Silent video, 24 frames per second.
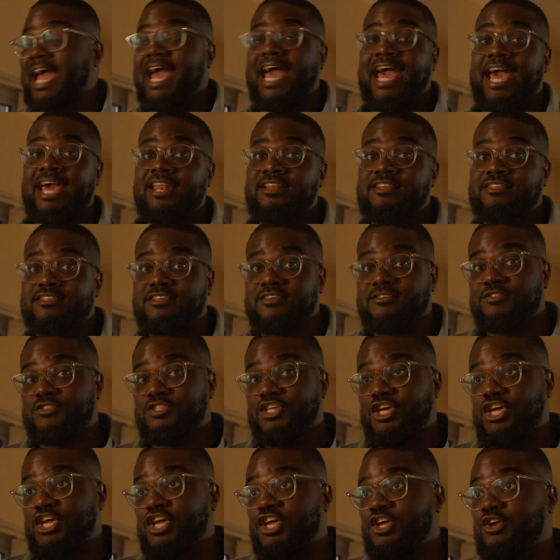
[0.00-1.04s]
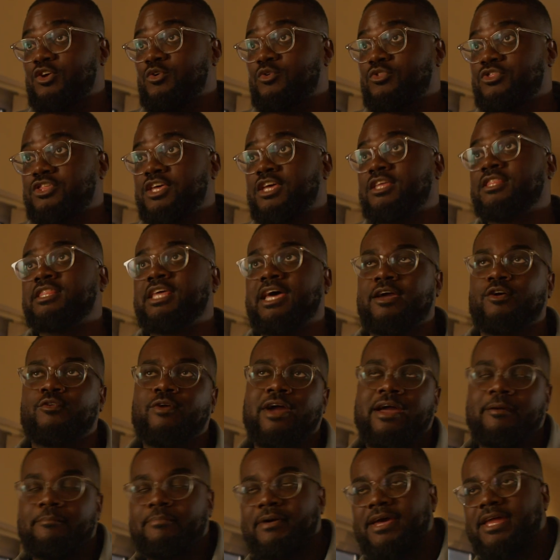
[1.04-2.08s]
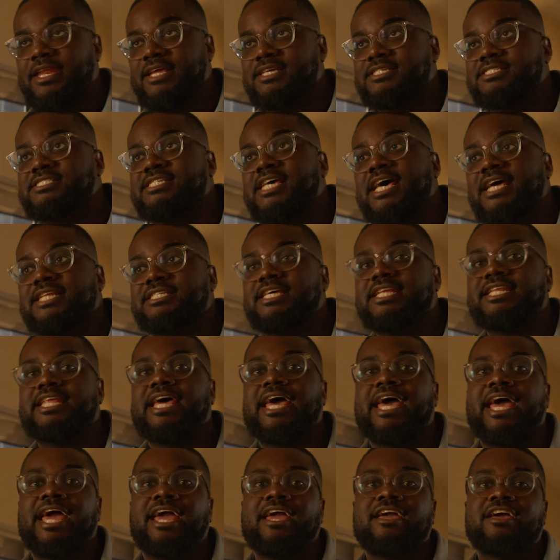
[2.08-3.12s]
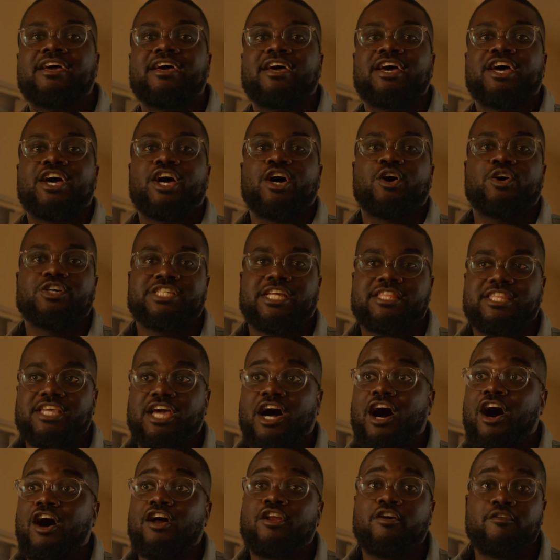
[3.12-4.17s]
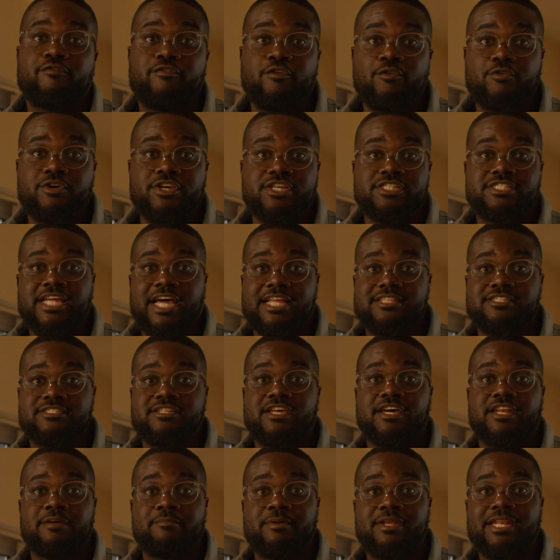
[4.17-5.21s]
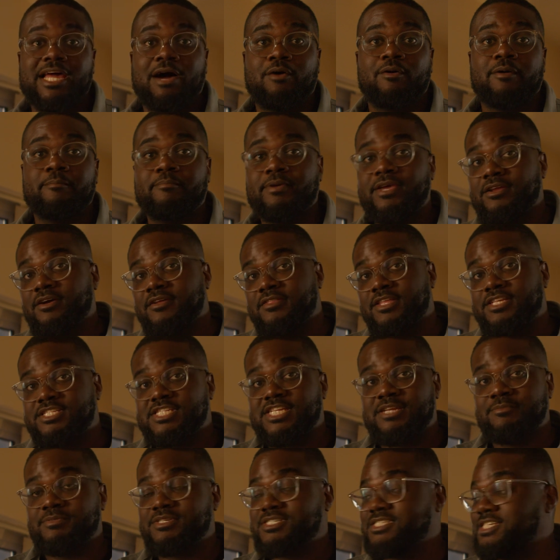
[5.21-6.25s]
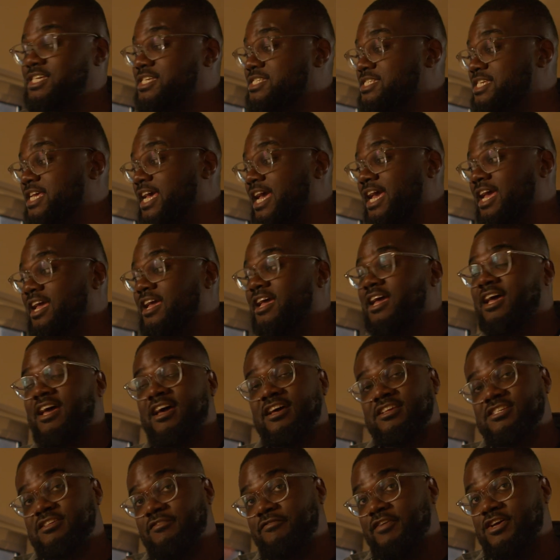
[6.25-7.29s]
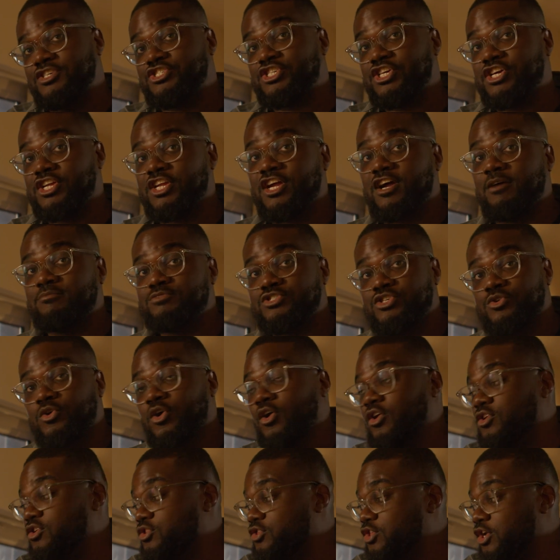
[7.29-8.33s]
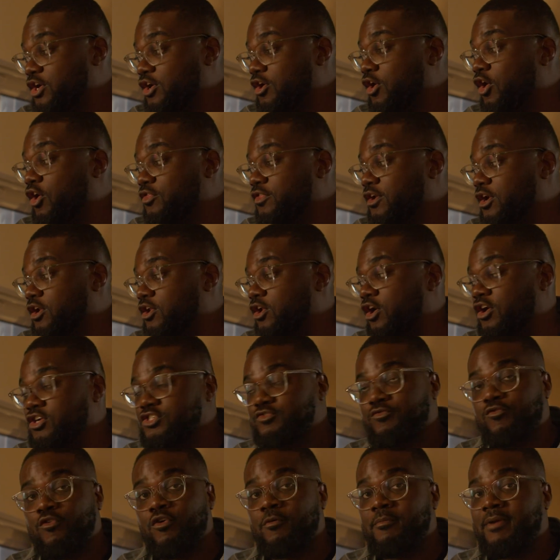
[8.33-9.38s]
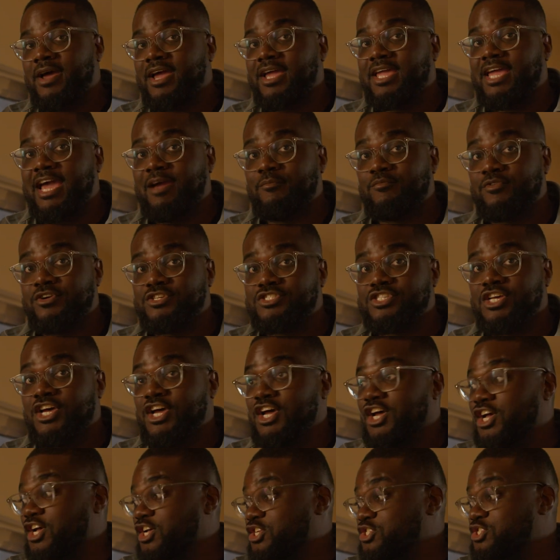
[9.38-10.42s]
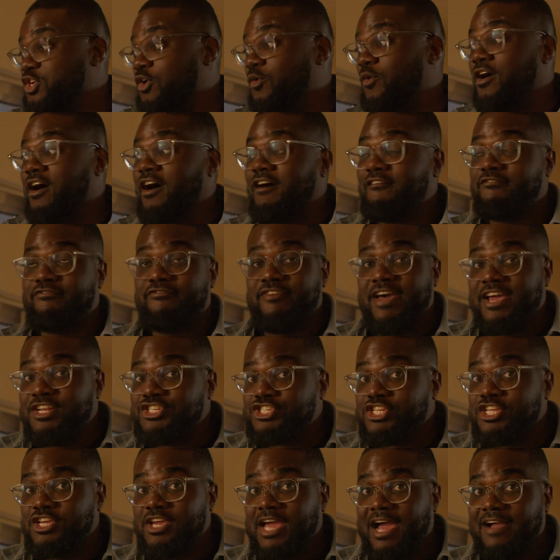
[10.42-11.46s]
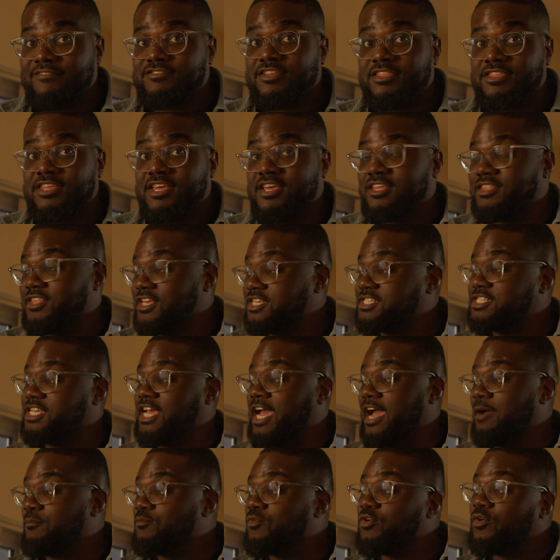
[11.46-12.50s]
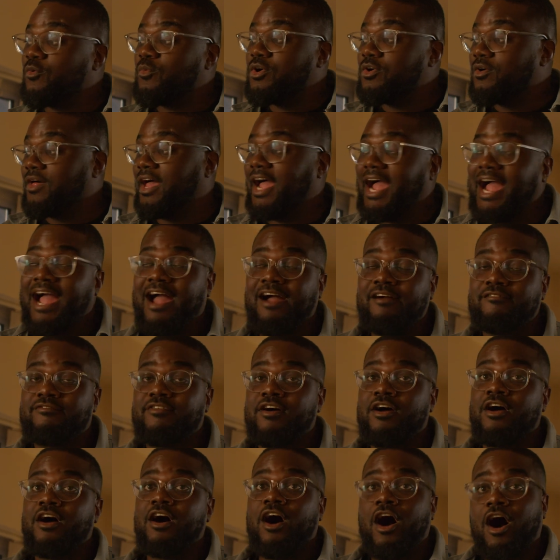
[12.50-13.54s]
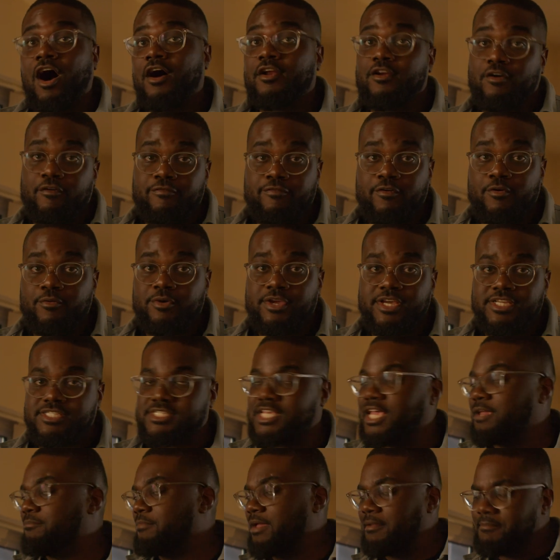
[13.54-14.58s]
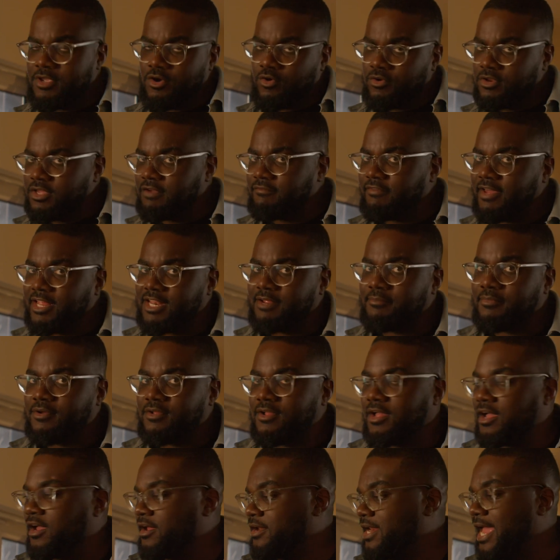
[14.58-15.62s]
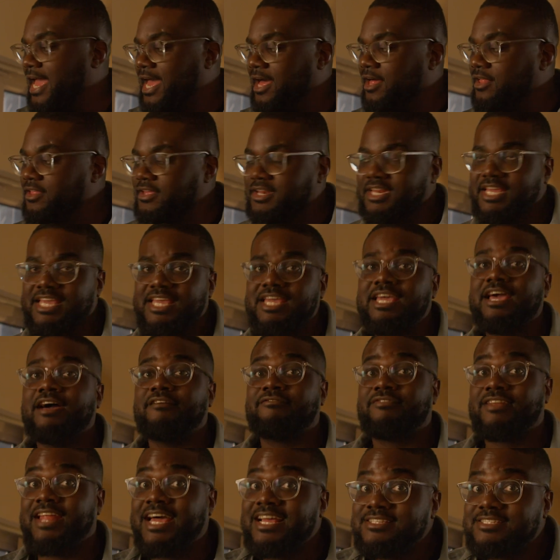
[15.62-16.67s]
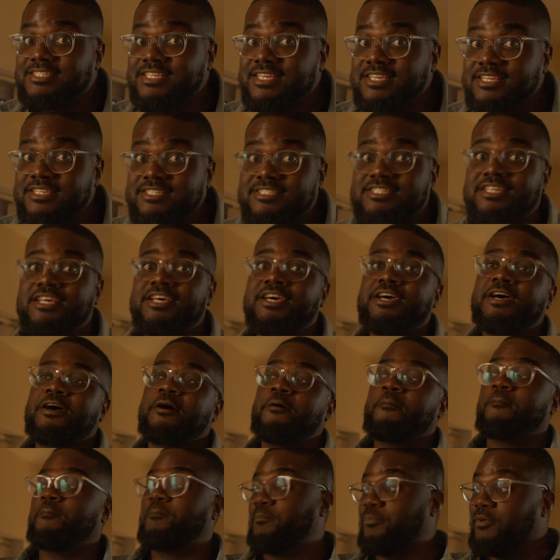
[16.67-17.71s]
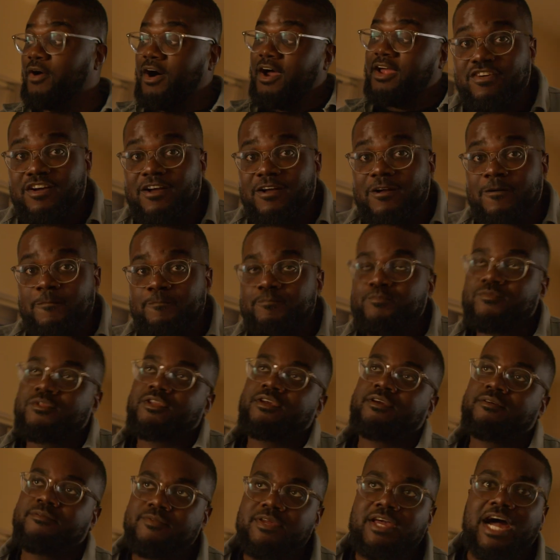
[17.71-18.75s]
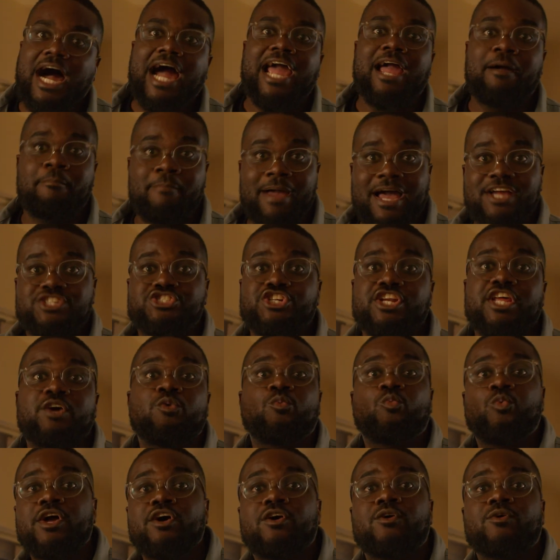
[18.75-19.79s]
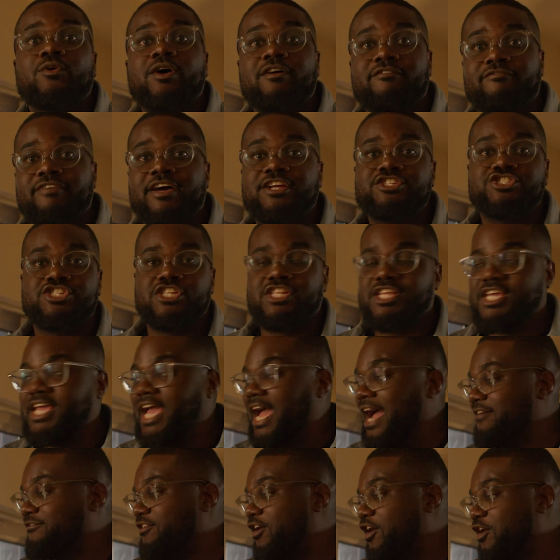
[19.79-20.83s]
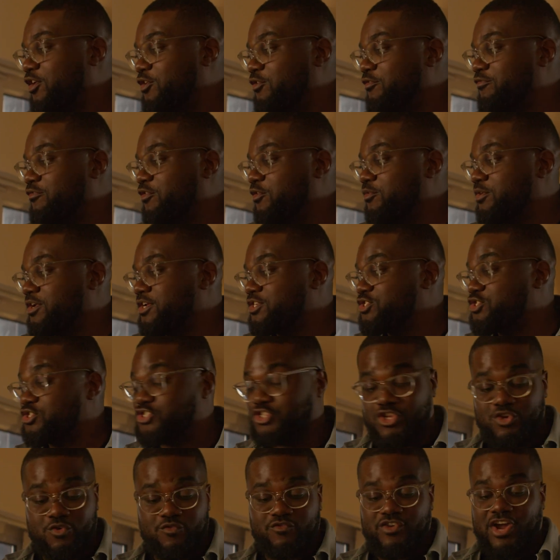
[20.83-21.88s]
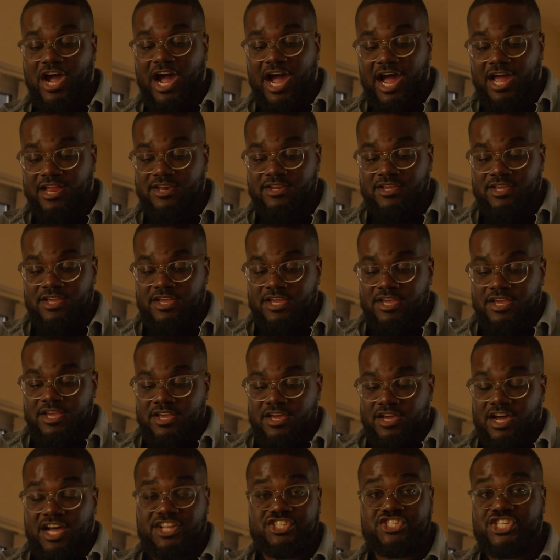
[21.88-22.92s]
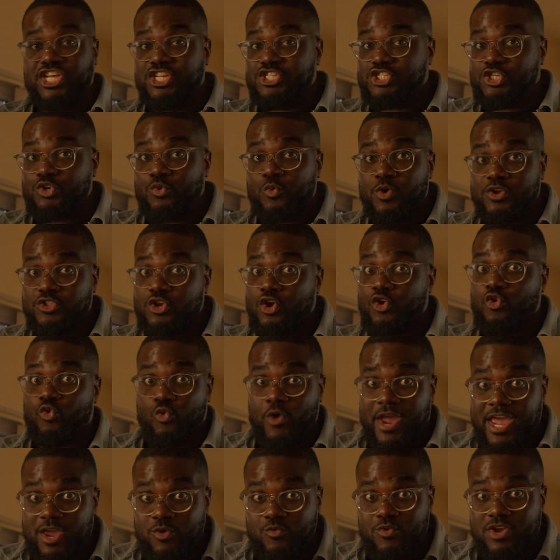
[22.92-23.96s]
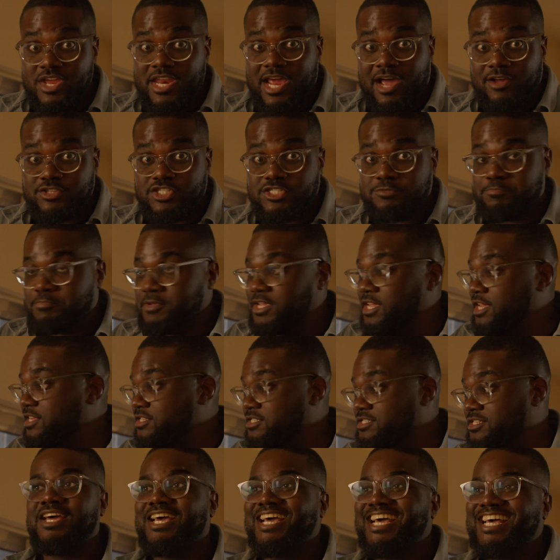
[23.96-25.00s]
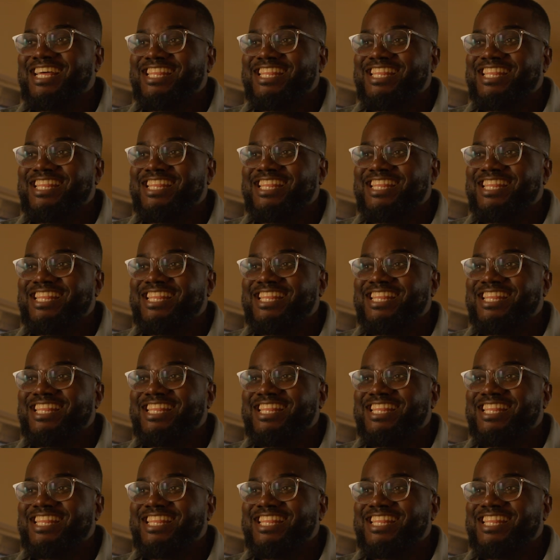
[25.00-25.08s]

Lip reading: And the thing that Grant Petty said today was that the autofocus that's going to be now in beta on the Cinema 6K is eventually going to come to all their large format cameras. So eventually you have to think this camera will have autofocus. It may be only available on L and EF lenses, but I imagine it will eventually have autofocus. So you've got a sensor with great readout speeds.